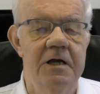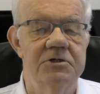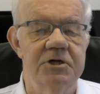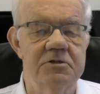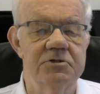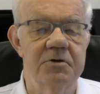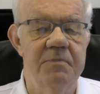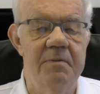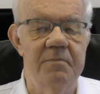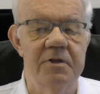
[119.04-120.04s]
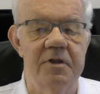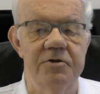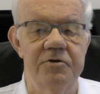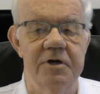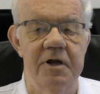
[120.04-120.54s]
Just remember
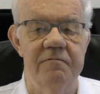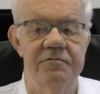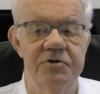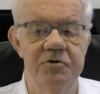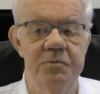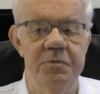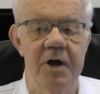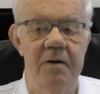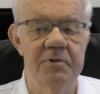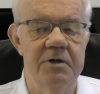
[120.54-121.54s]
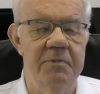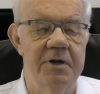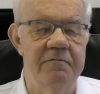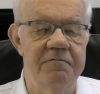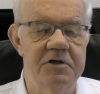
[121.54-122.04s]
that you can have 2 primary
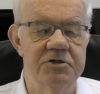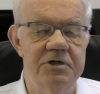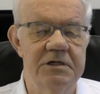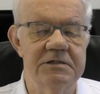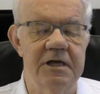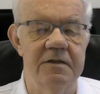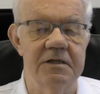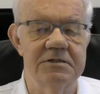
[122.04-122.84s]
beneficiaries and the